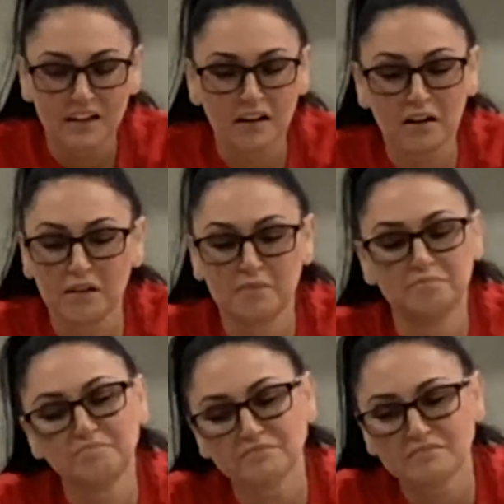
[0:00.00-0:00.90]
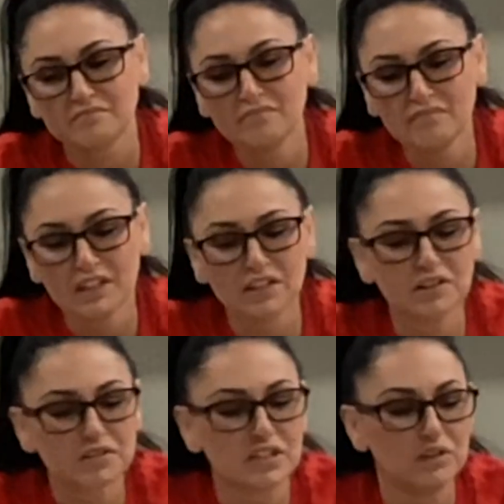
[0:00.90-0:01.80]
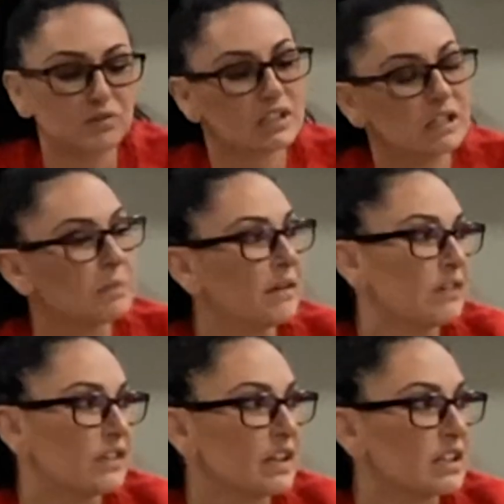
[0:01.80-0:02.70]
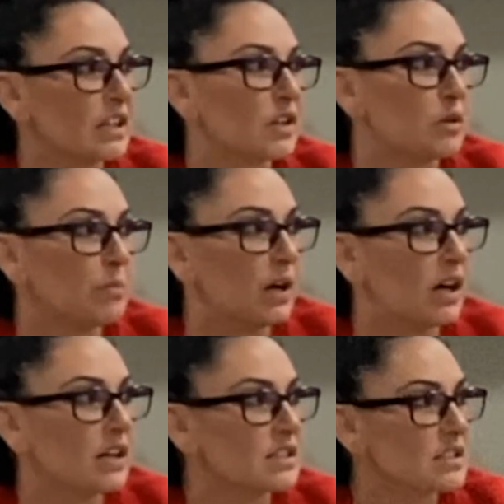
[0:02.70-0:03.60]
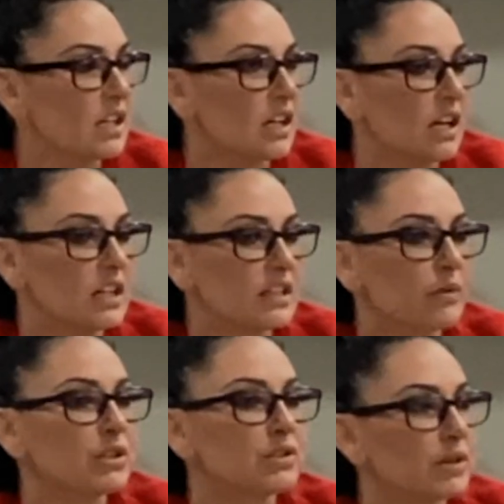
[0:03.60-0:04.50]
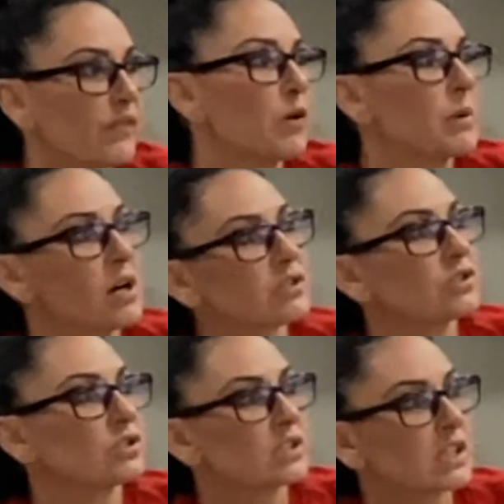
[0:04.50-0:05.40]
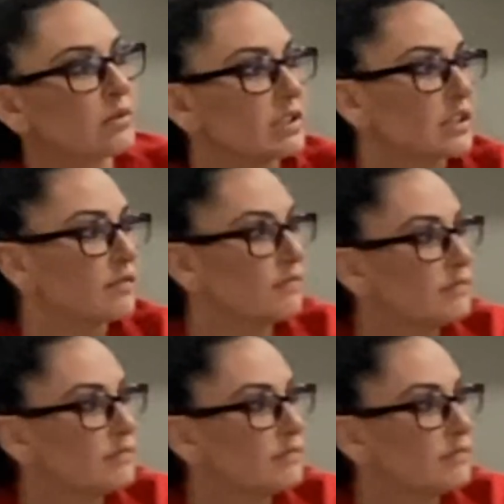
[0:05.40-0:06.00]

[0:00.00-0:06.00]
So that you could keep everything in that little box, and then when you do have an open house, you just take it with you.